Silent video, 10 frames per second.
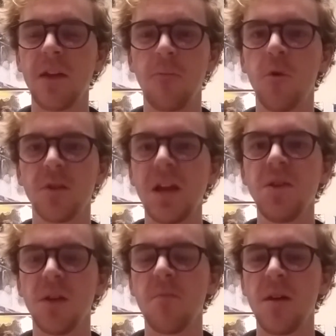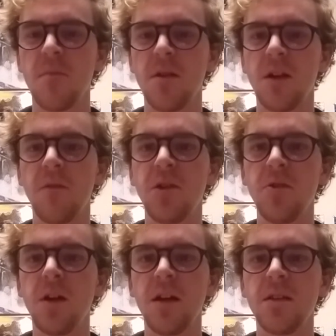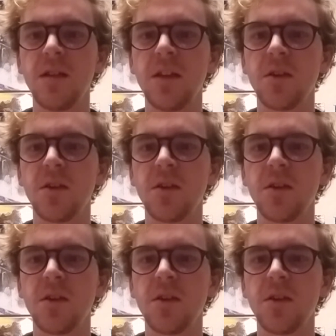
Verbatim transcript: 14th Amendment of the United States